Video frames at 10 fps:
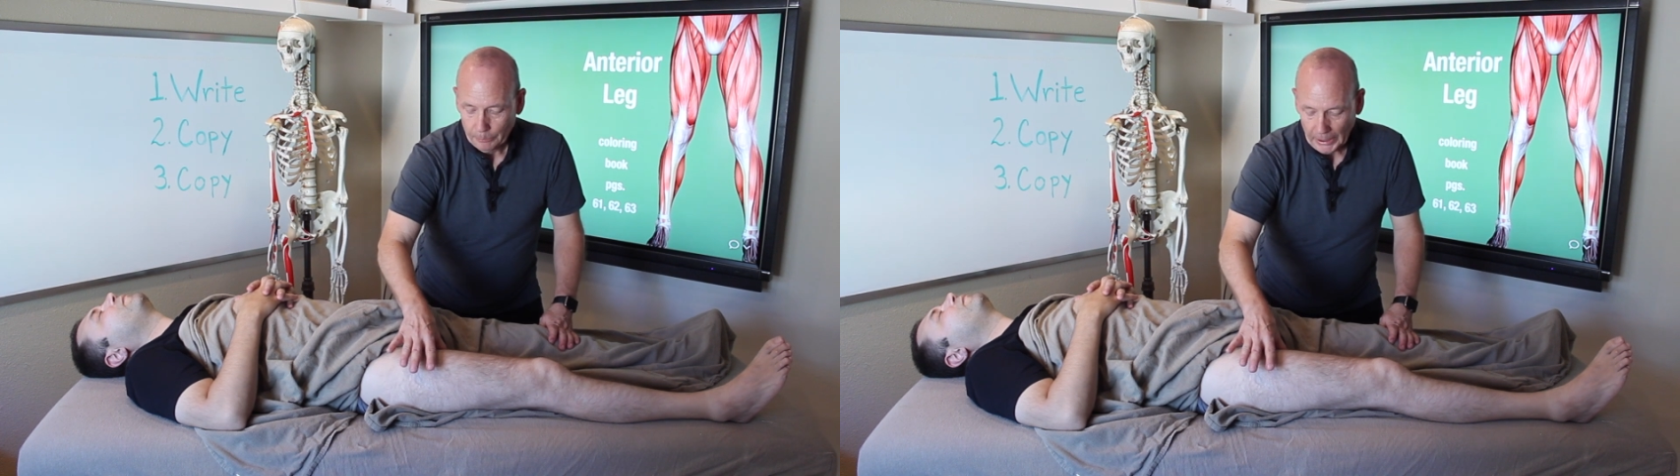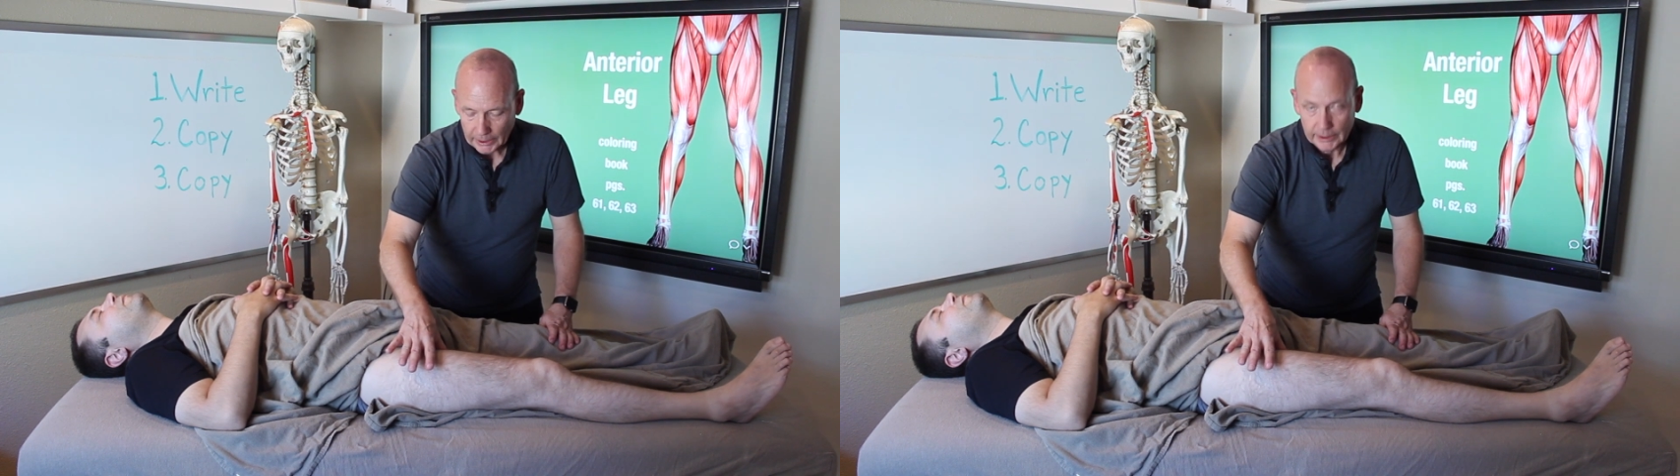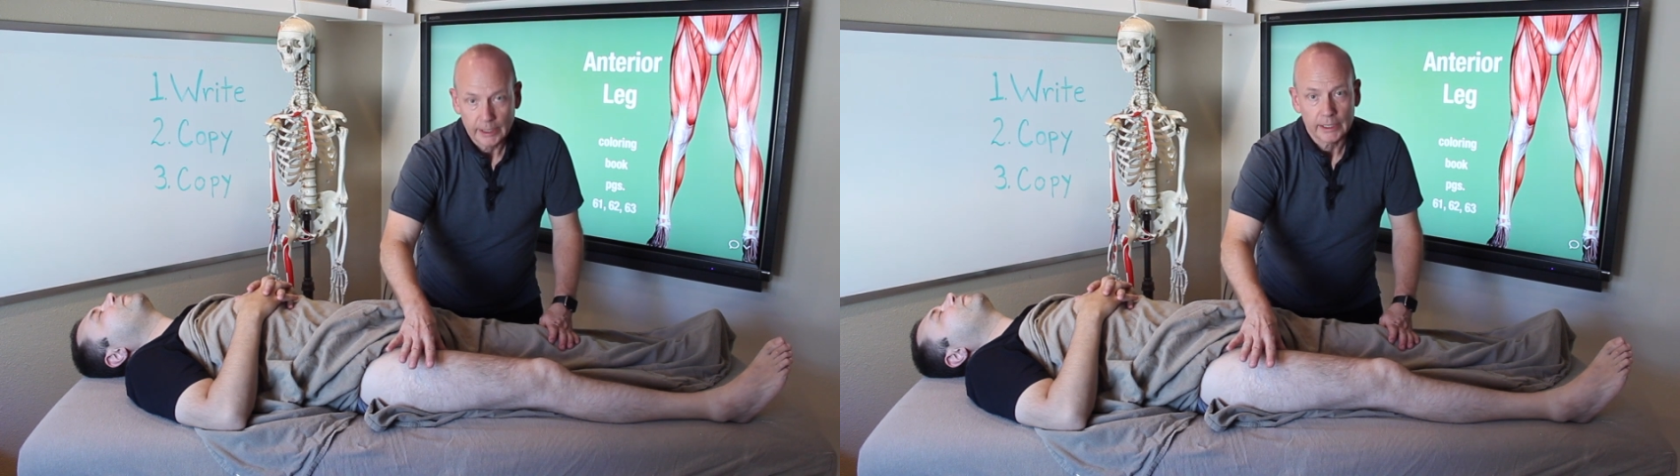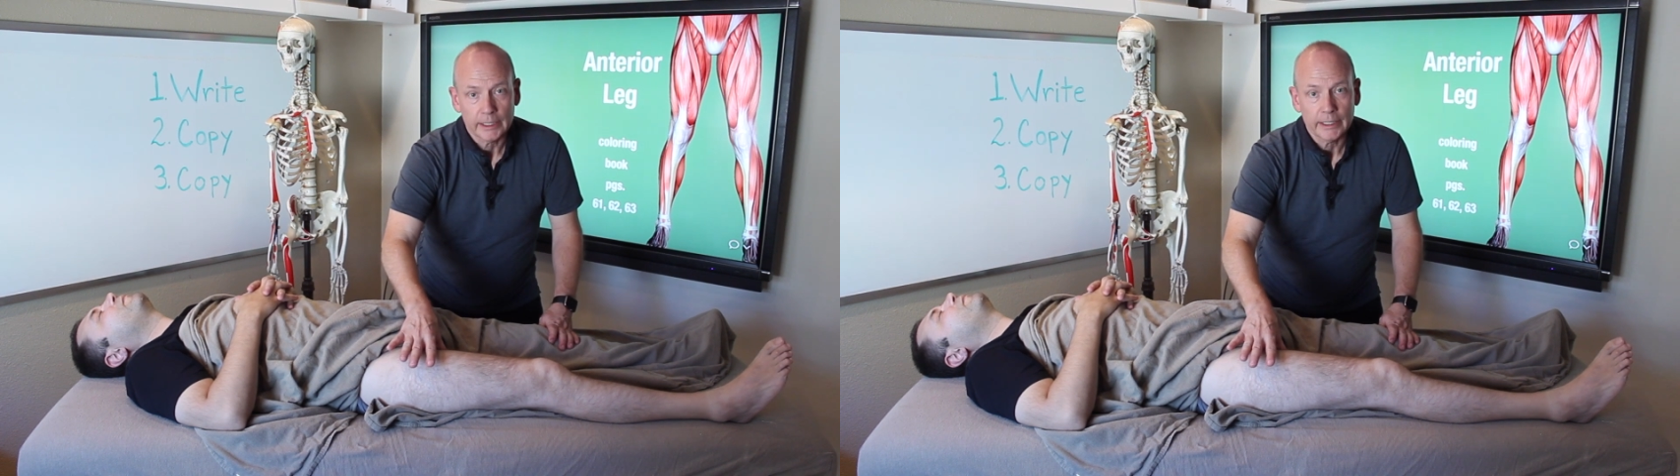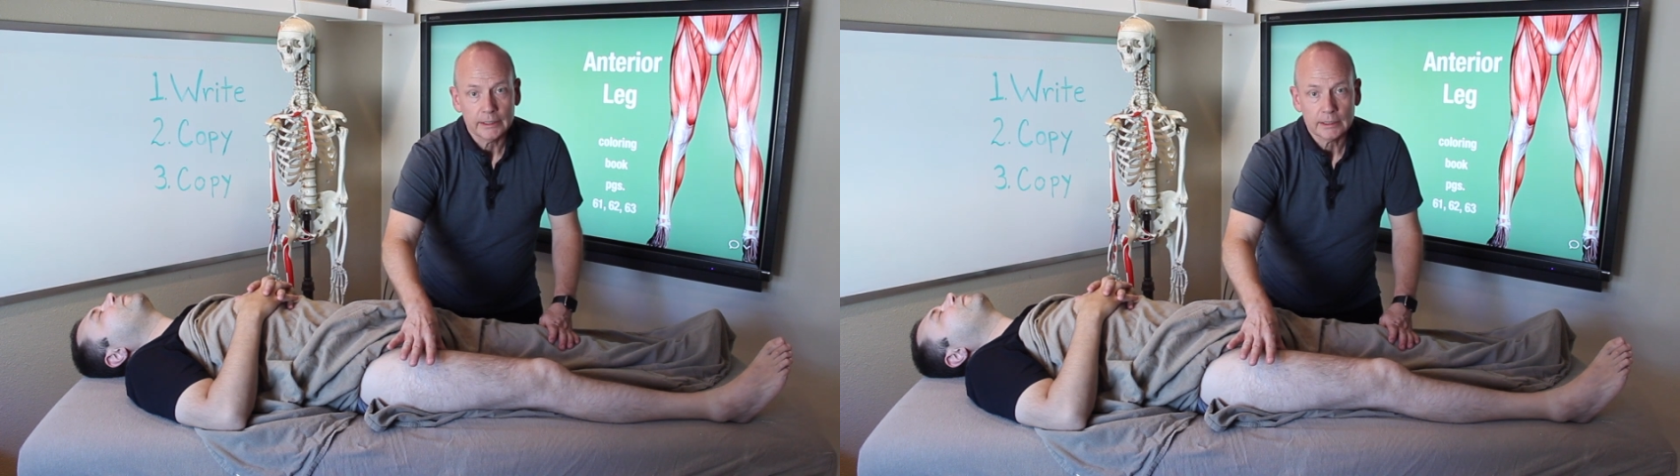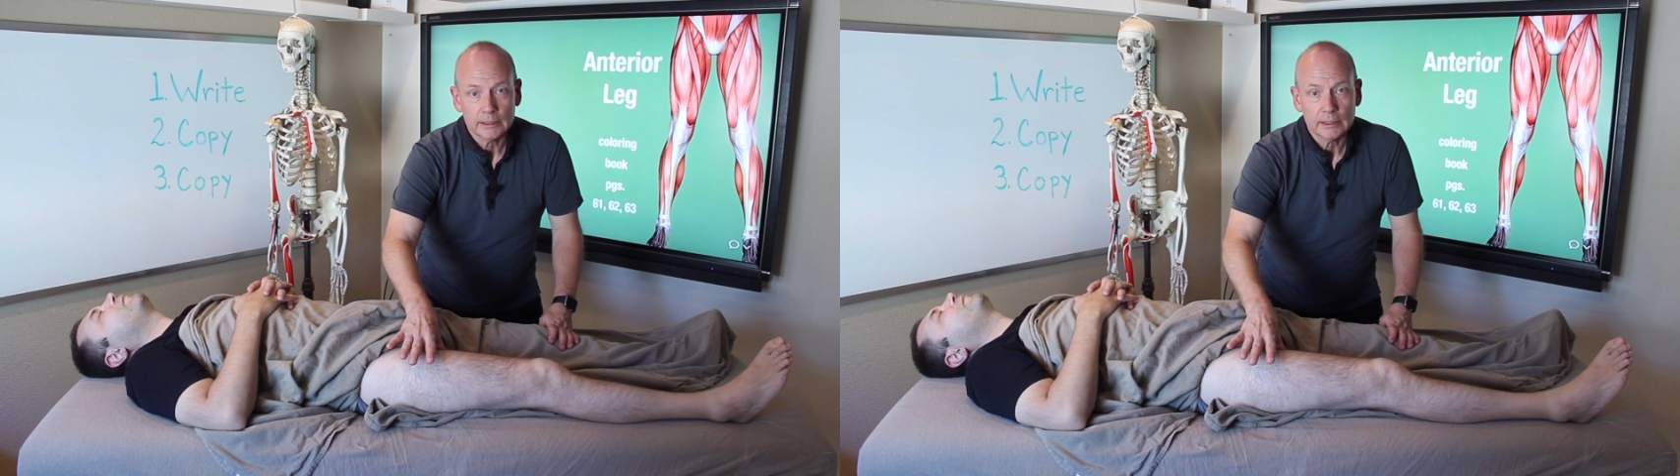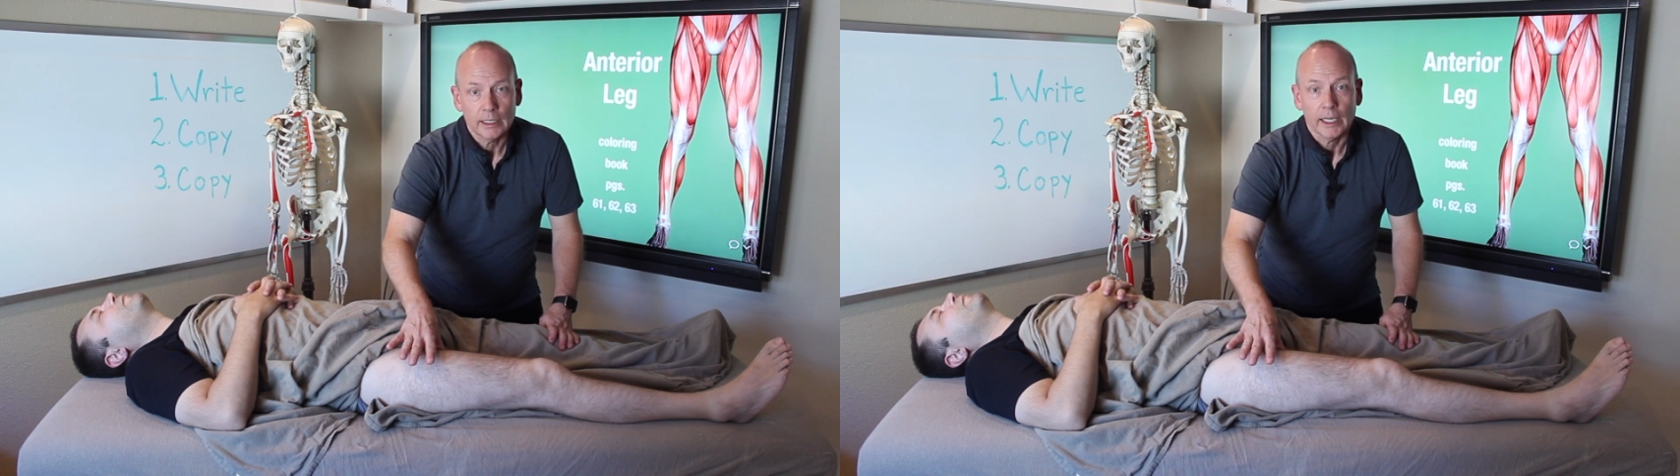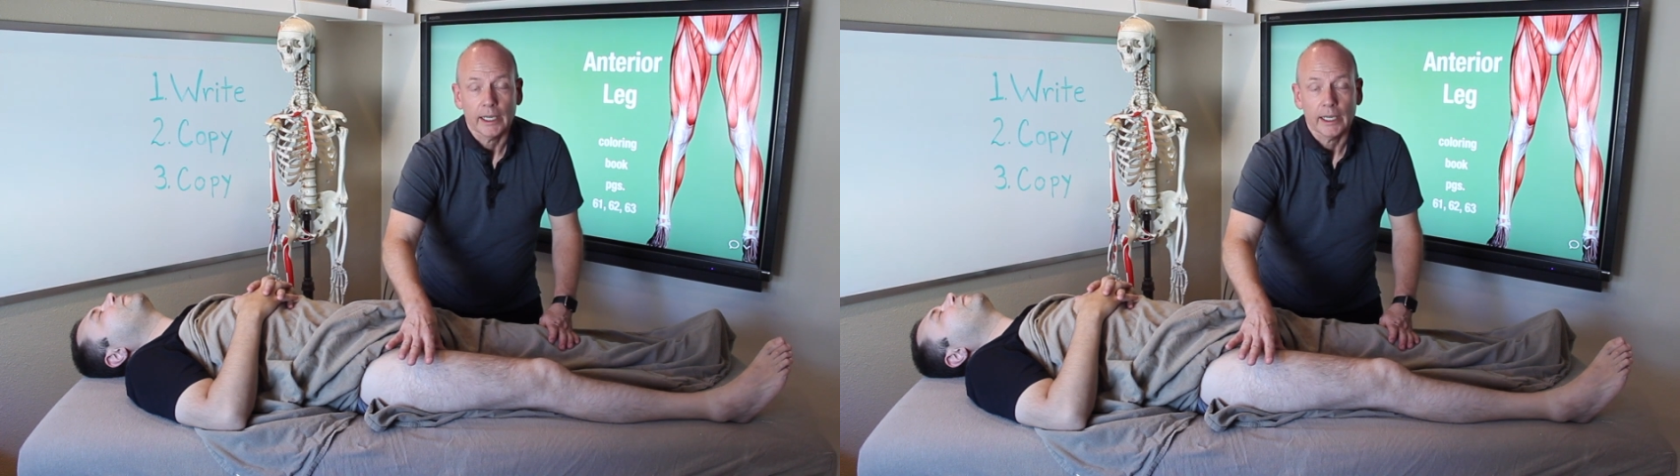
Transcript: pectineus,